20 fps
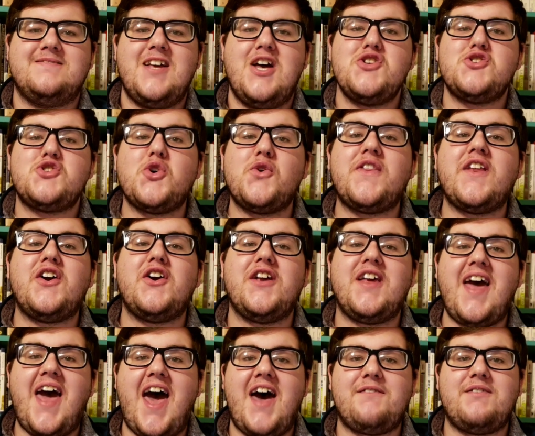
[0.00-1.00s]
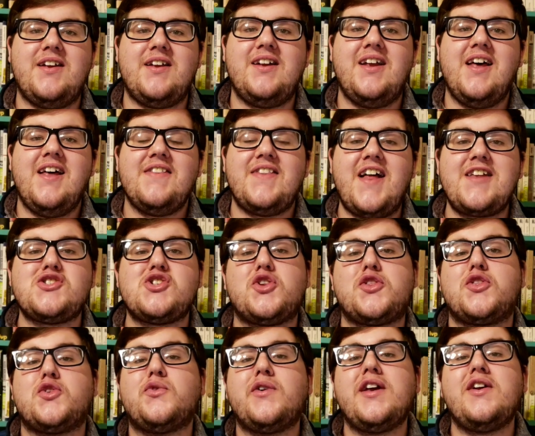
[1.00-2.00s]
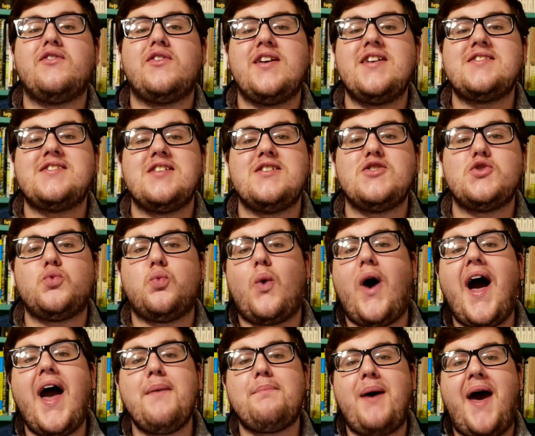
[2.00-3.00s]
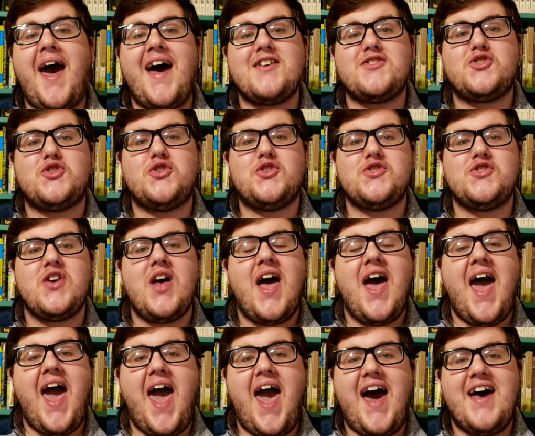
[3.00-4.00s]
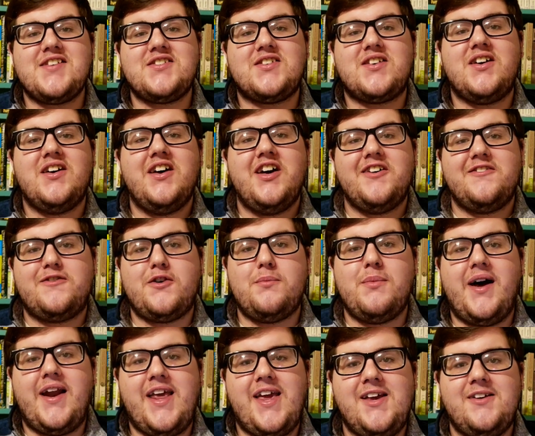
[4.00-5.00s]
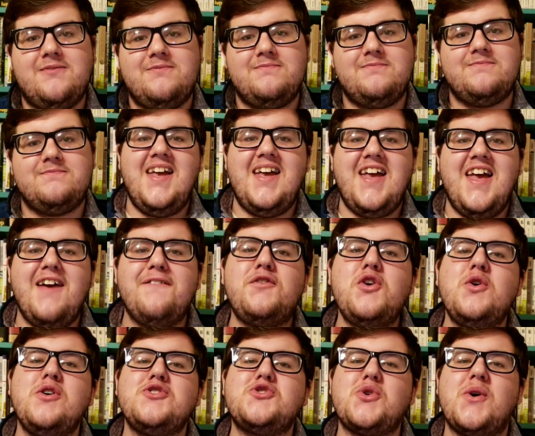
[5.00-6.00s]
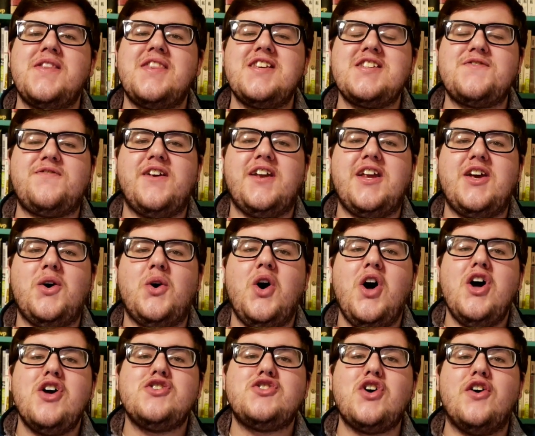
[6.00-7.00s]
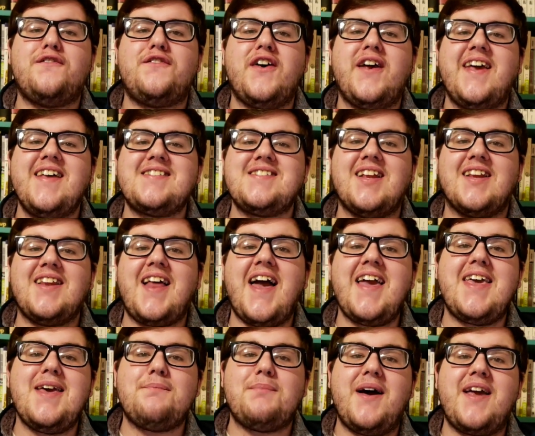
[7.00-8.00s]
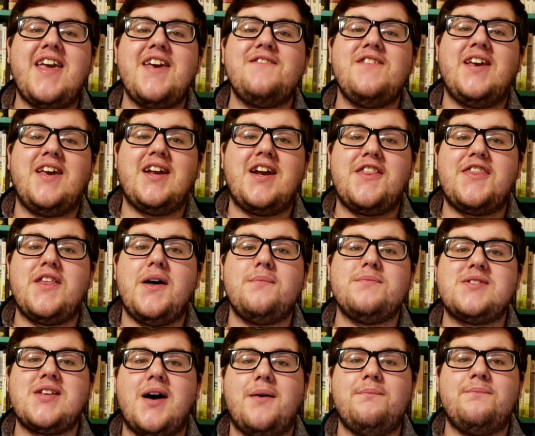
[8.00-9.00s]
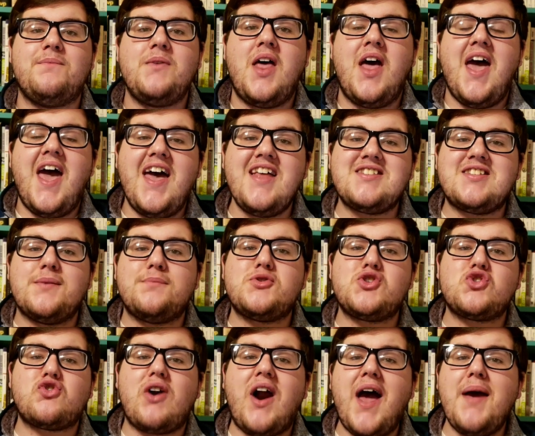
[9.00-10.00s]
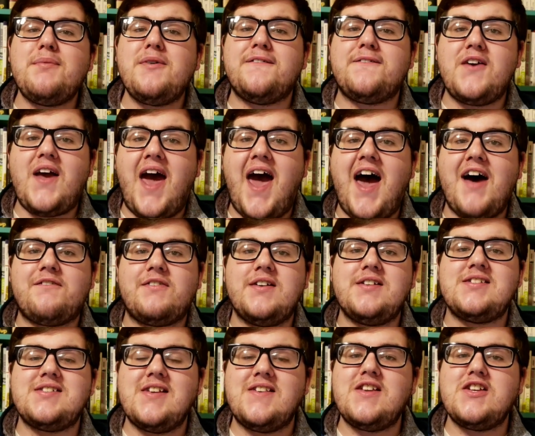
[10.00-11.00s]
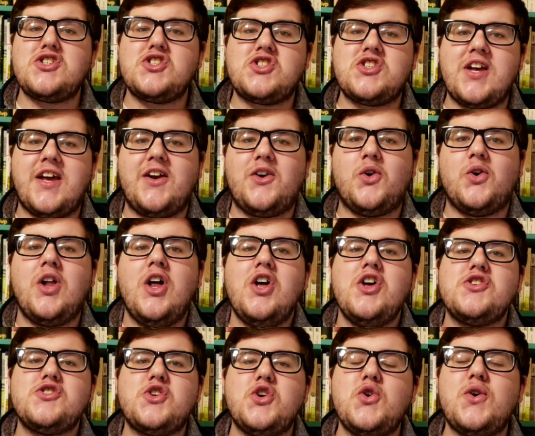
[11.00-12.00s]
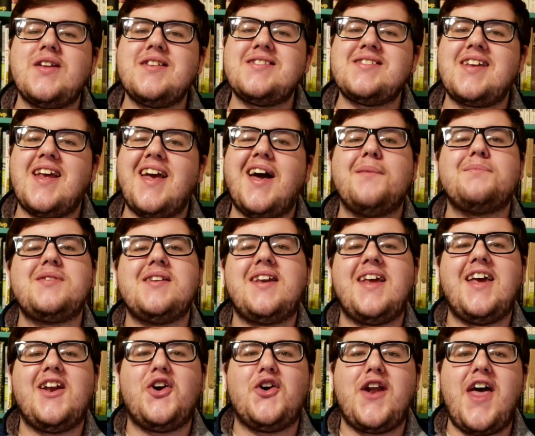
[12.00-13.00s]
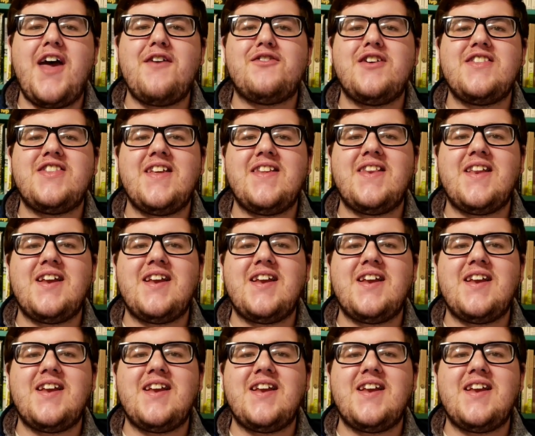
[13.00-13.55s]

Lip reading: So there you have it. That's three reasons why pastors ask for money. If you enjoyed this video, don't forget to like it by giving it a thumbs up. And subscribe if you haven't to this channel so you can stay up to date on everything